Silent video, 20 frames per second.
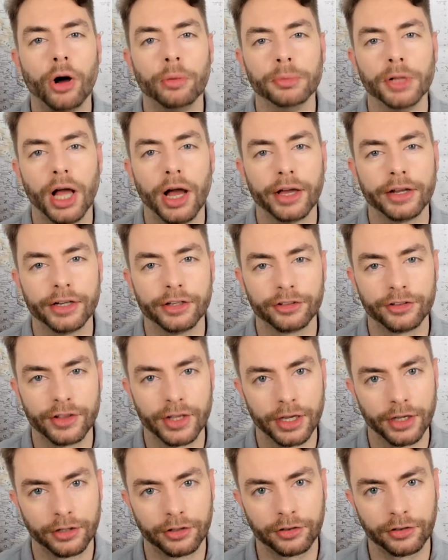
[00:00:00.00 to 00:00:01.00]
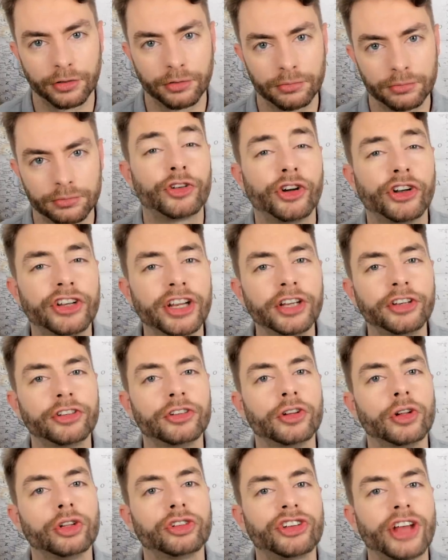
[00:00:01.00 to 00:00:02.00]
bottom line is this. If
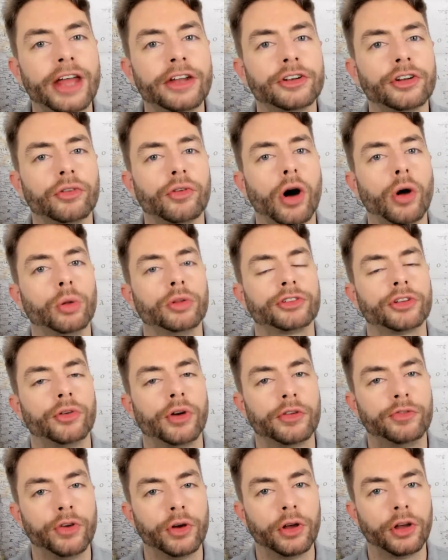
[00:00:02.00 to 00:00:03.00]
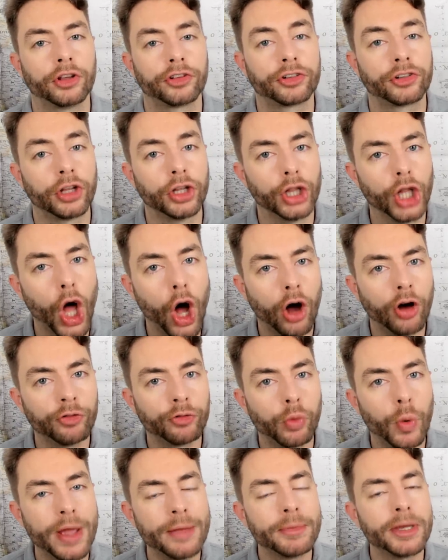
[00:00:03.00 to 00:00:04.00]
traditional gender roles are reversed, a lot
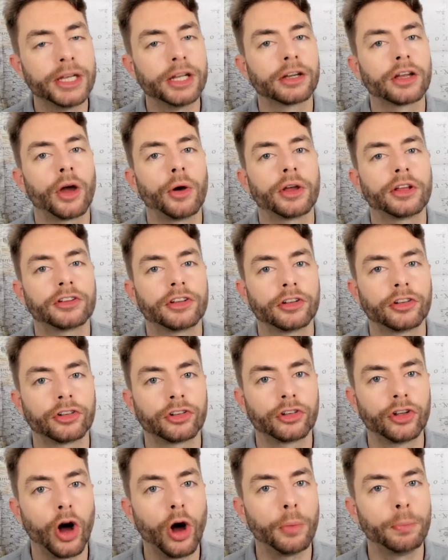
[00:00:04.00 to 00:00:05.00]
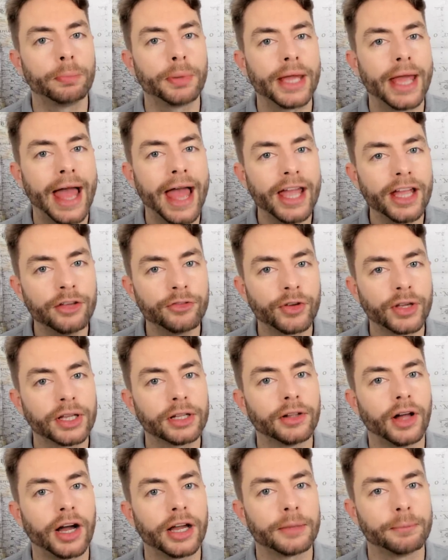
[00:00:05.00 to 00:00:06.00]
of women are going to stop
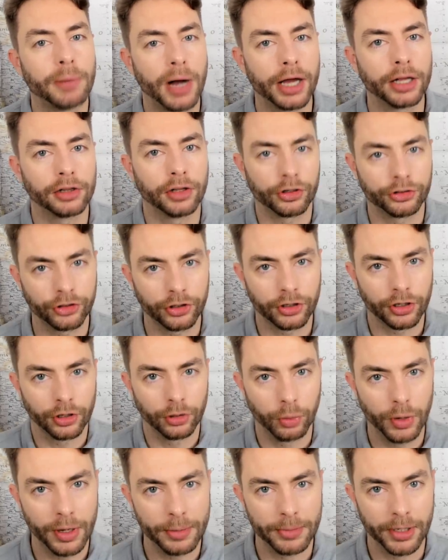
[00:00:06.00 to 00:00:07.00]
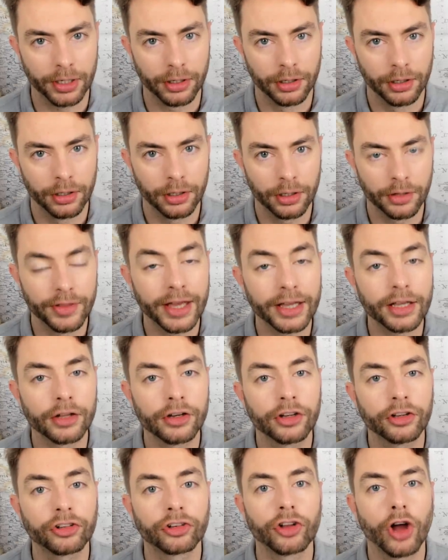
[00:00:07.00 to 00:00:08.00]
behaving like biological women. They're
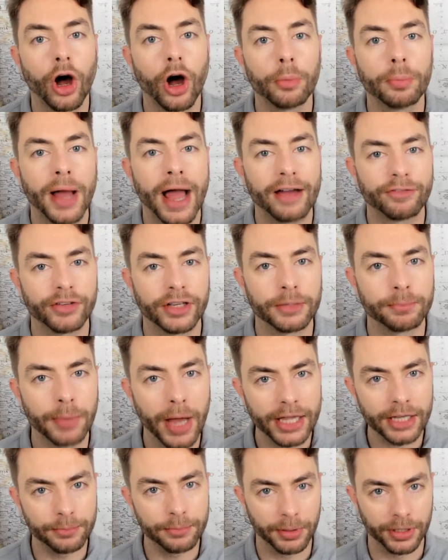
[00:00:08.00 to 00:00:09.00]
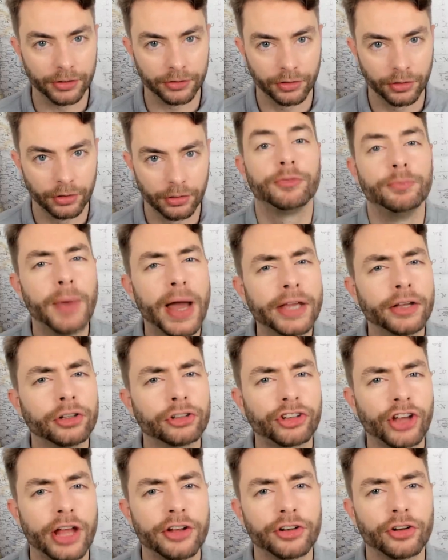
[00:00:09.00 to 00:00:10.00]
gonna stop having babies. If
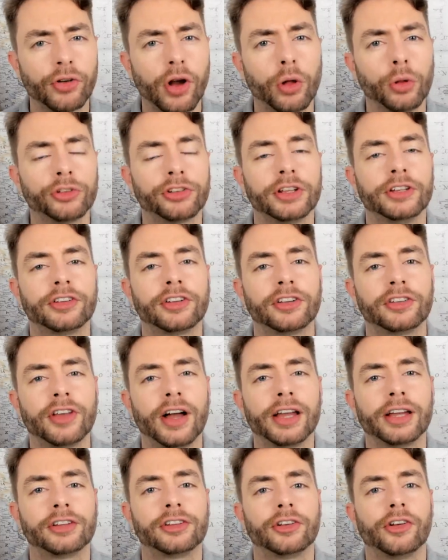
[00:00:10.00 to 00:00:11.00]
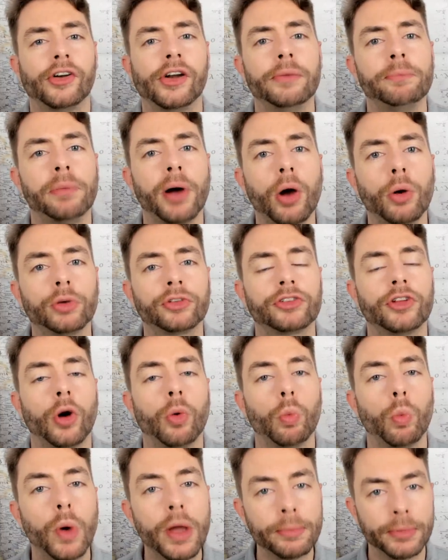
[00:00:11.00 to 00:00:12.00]
male gender roles in society are imposed
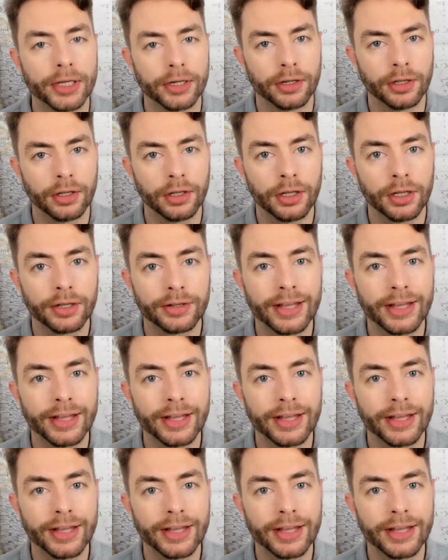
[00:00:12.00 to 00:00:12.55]
on women,